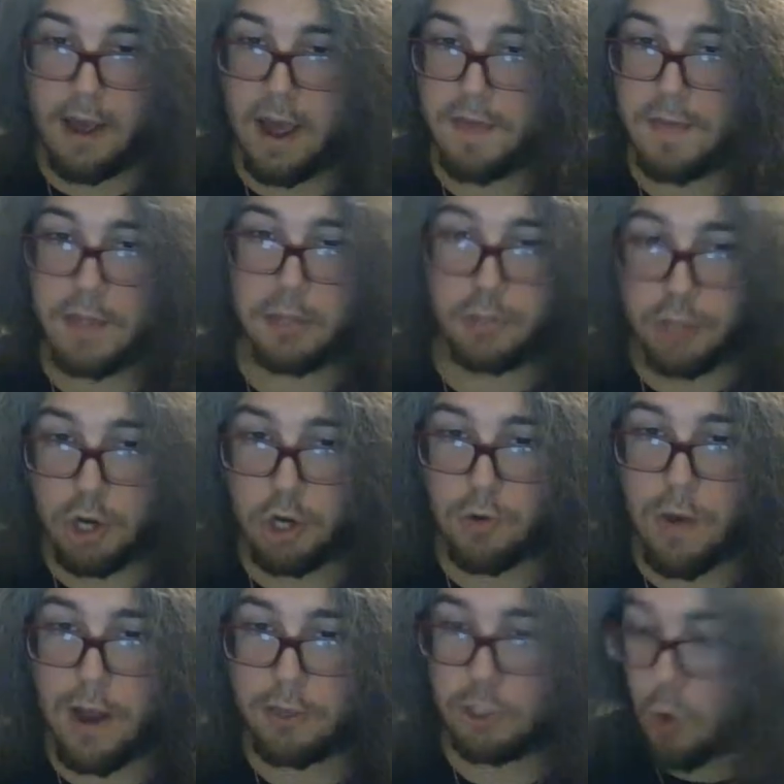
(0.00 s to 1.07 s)
And then you turn
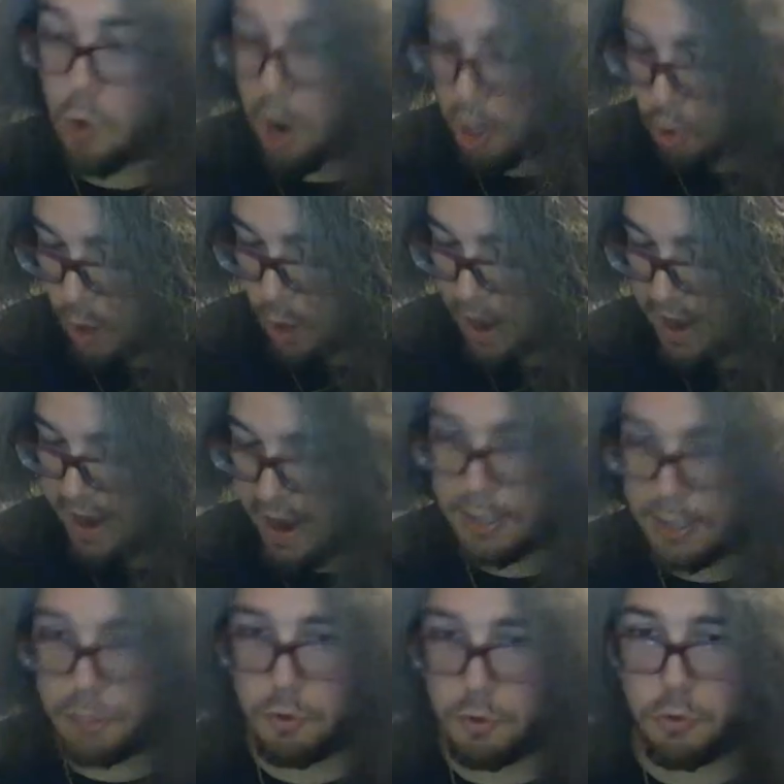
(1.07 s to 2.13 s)
around to walk away,
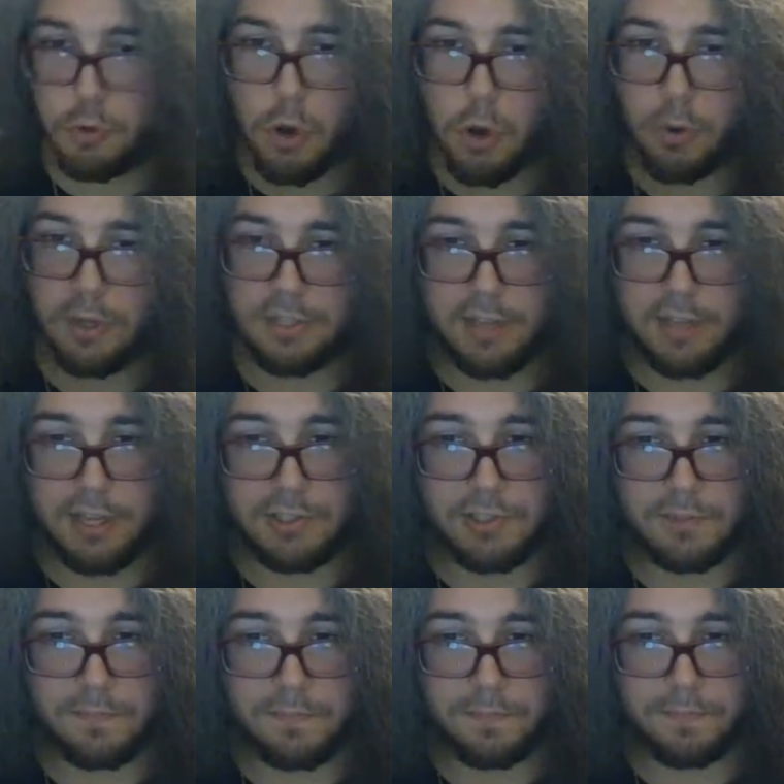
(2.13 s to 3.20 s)
and you notice this.